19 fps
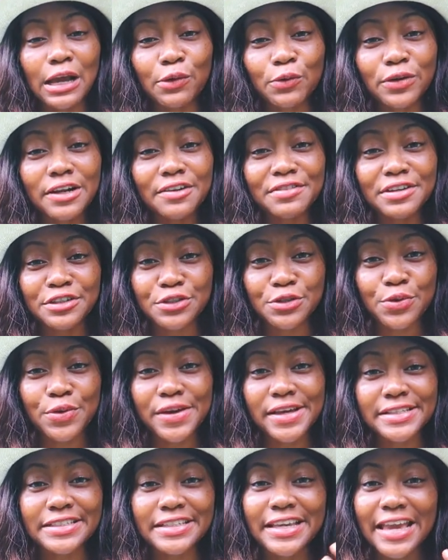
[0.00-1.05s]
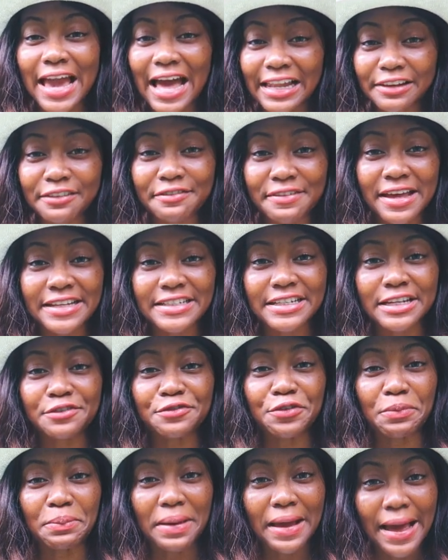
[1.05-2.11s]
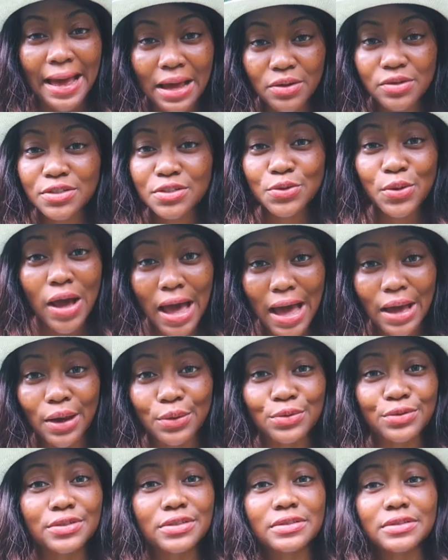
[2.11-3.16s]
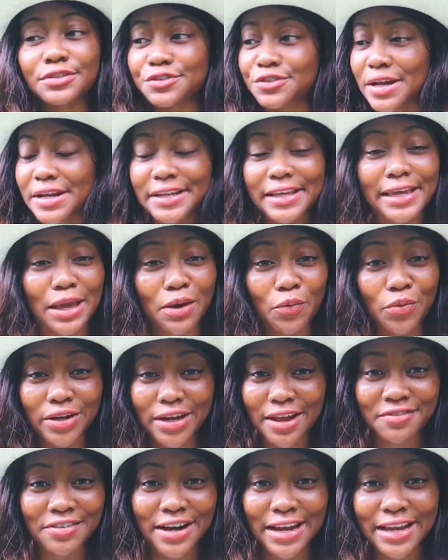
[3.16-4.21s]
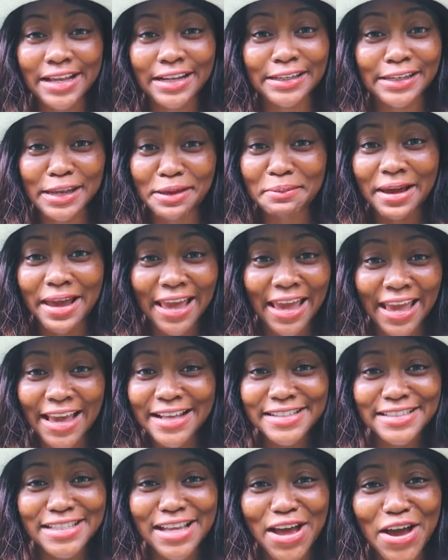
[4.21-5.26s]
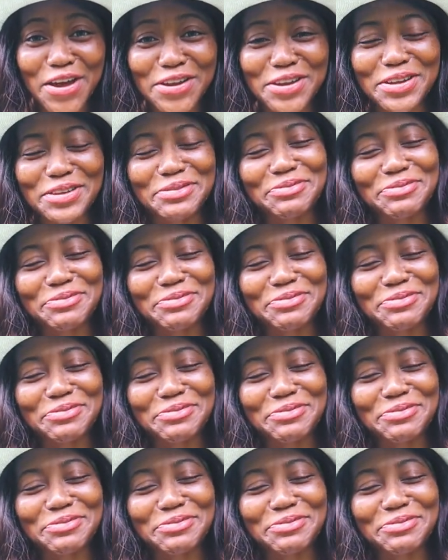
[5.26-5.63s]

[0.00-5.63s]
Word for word: and what I've been doing is gallivanting from house to house trying to get whatever I can lay my hands on